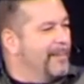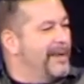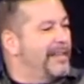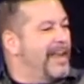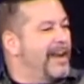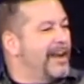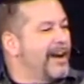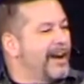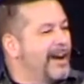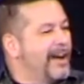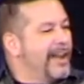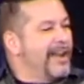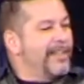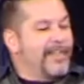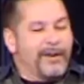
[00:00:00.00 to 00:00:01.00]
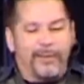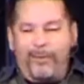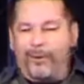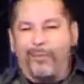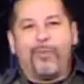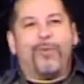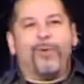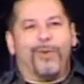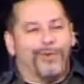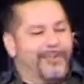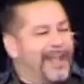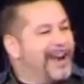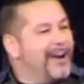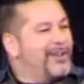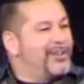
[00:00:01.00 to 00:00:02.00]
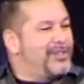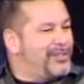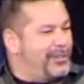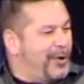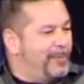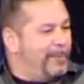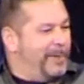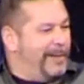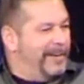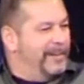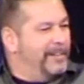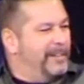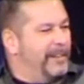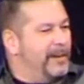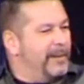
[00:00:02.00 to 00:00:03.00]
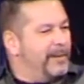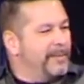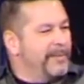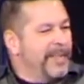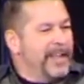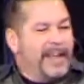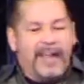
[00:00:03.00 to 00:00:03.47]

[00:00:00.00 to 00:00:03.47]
I mean, they are they were wool. They are stupid, you know.